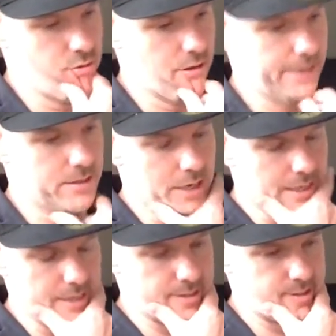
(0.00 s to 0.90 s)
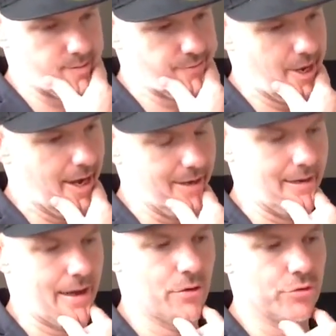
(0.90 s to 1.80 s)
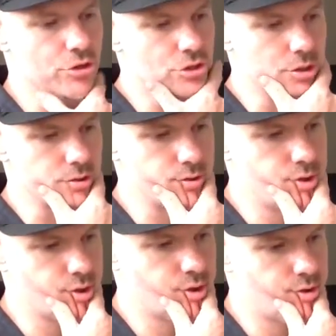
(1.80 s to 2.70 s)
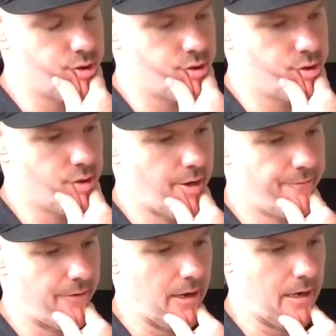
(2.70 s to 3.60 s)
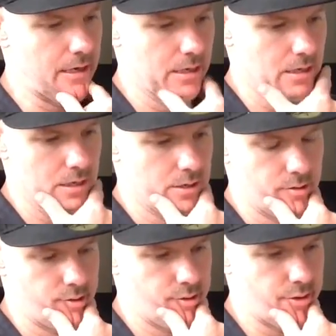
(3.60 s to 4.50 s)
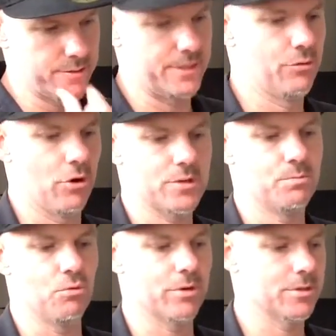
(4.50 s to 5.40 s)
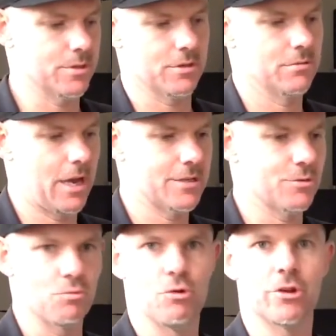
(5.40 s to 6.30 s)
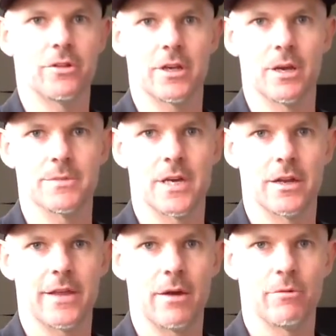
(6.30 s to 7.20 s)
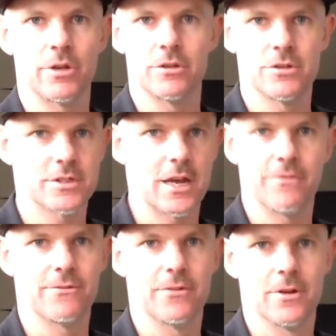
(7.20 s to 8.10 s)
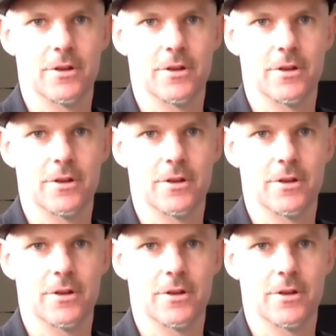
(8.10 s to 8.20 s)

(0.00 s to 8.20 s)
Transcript: like I guess art and language, and you have the Xerox book as a work that comes out of that. Where you just have